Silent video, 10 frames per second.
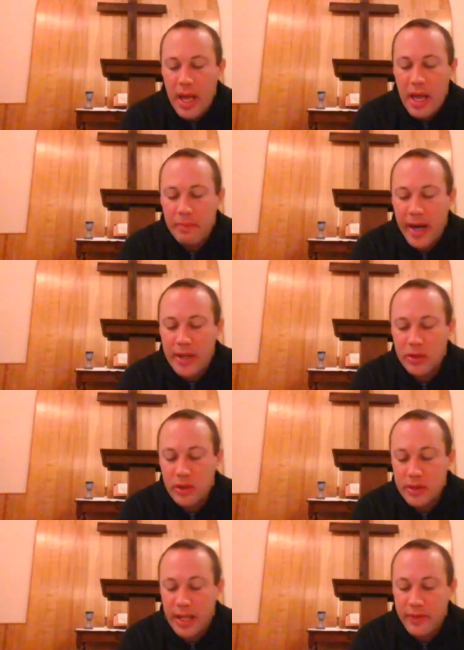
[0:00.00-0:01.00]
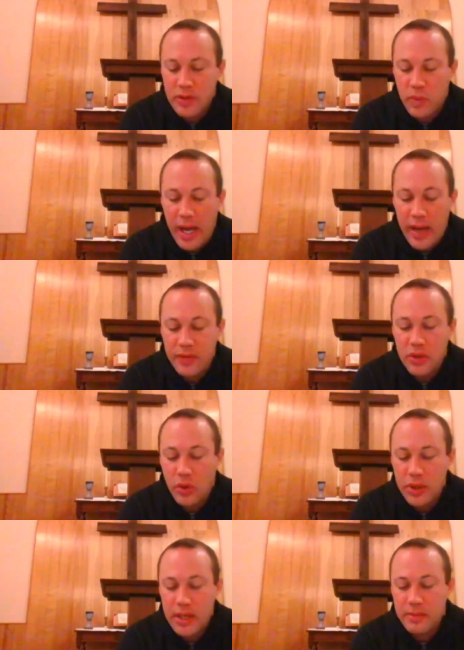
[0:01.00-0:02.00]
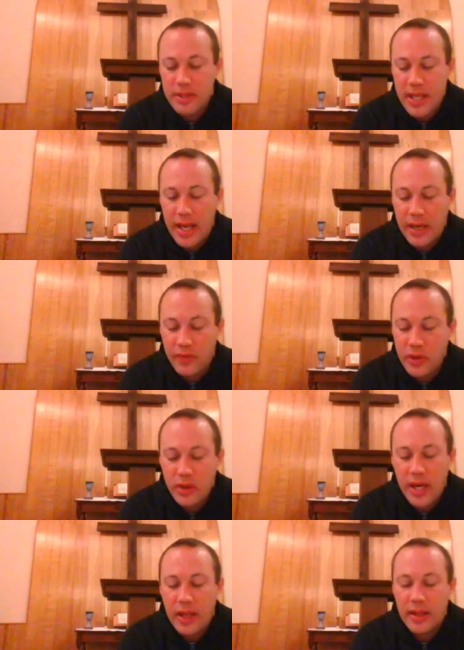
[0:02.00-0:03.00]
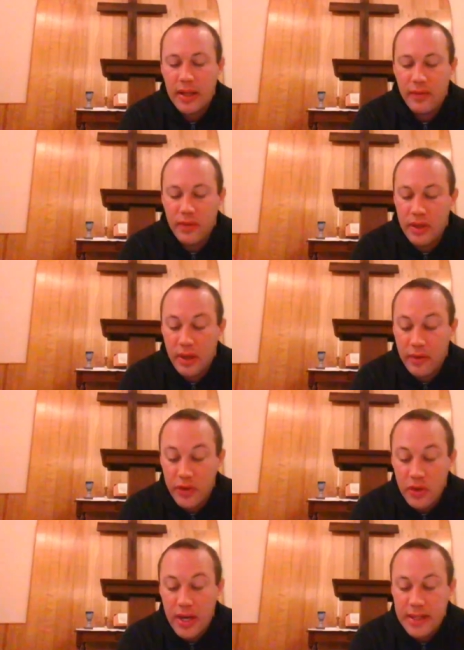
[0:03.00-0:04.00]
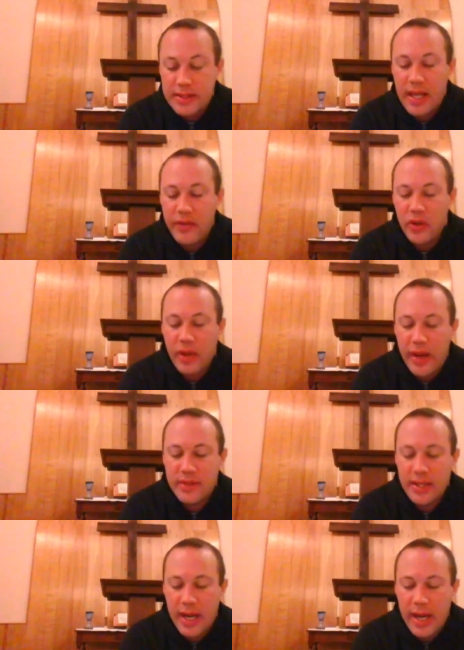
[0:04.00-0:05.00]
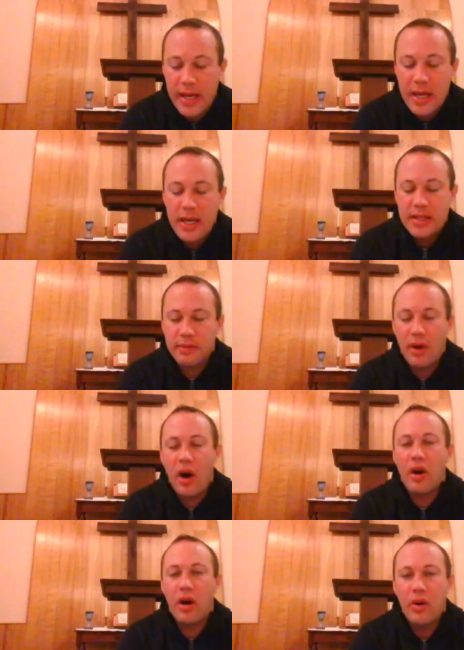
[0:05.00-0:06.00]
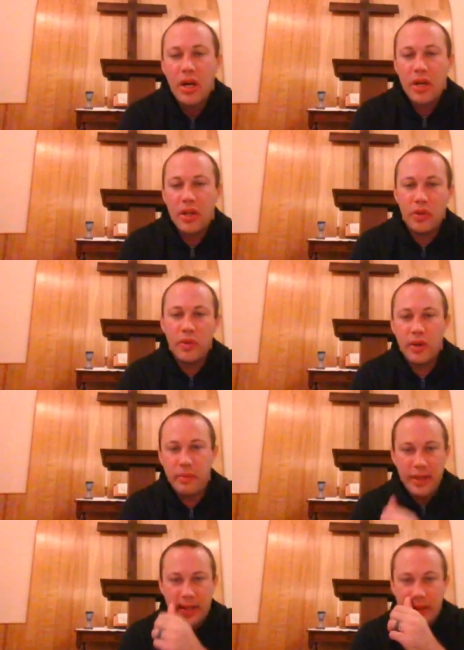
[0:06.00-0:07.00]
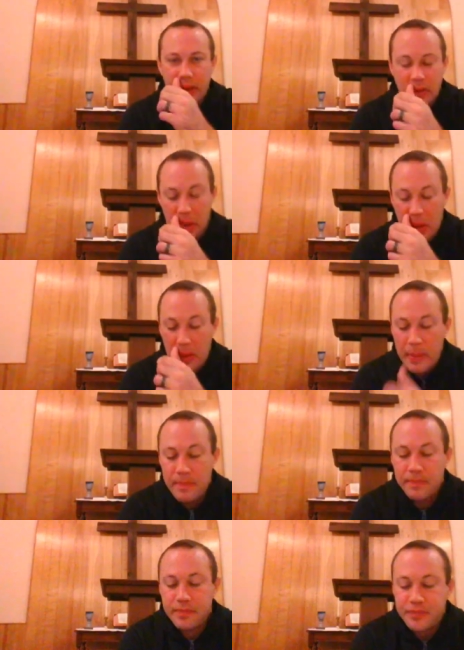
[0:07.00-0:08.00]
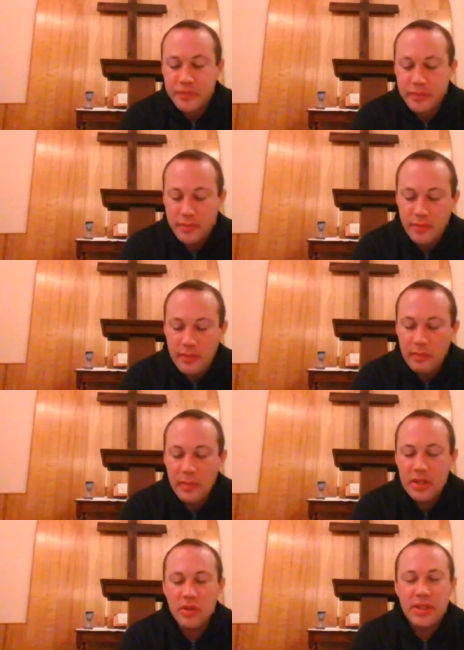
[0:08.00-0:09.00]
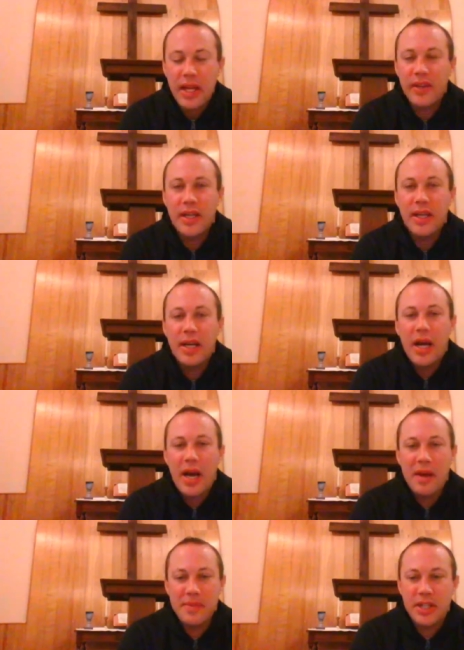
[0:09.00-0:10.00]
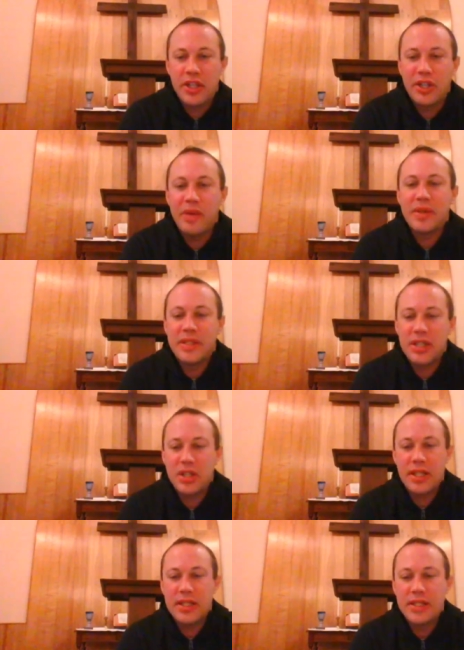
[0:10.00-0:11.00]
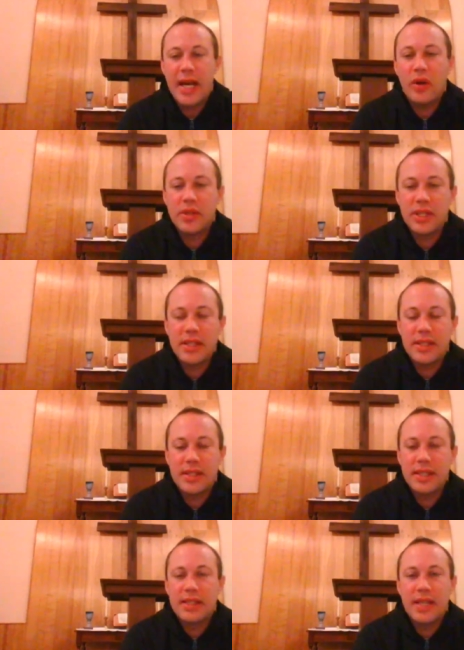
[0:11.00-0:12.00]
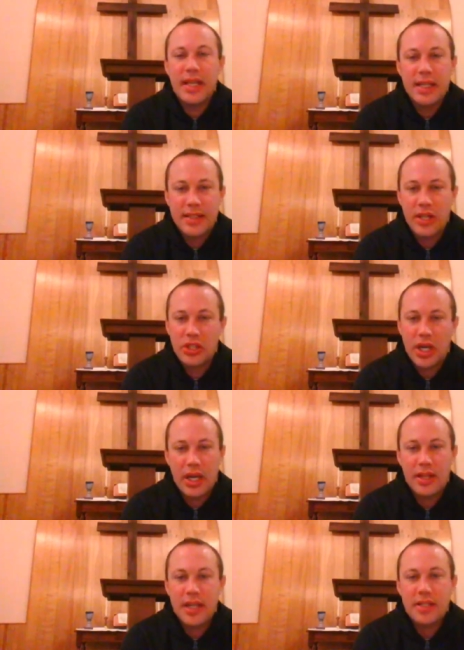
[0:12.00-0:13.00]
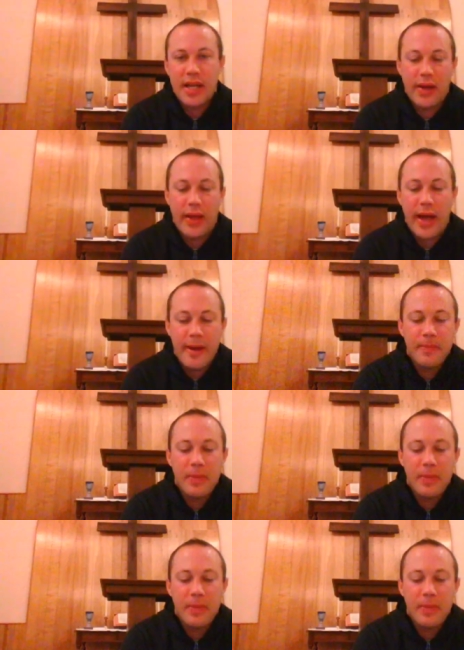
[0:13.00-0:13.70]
And Michal, David's wife, told him, saying, If you do not leave, or if you do not save your life tonight, tomorrow you will be killed. And so David um, is in a good position in this house in the sense that he's got Jonathan as an ally